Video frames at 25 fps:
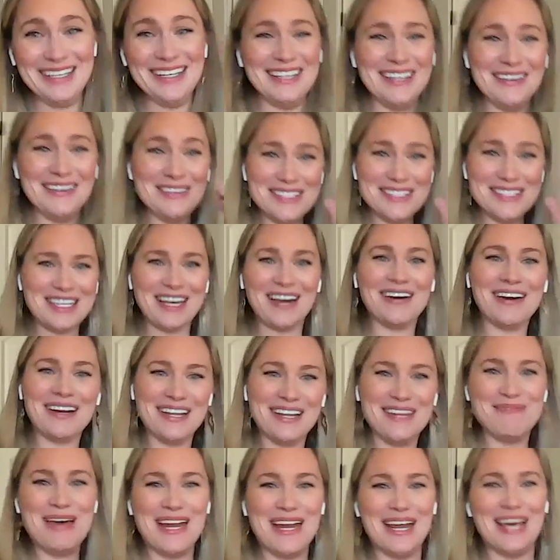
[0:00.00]
It was scary
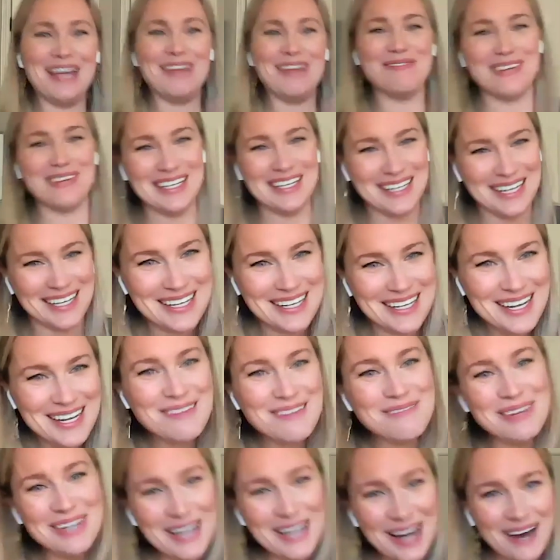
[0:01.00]
in the minute,
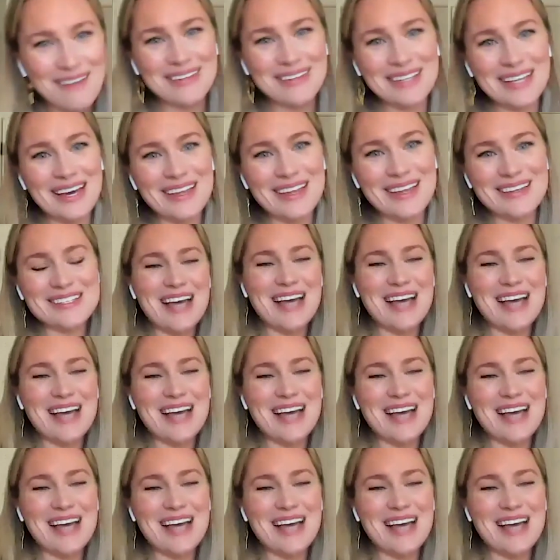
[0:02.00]
but now on the other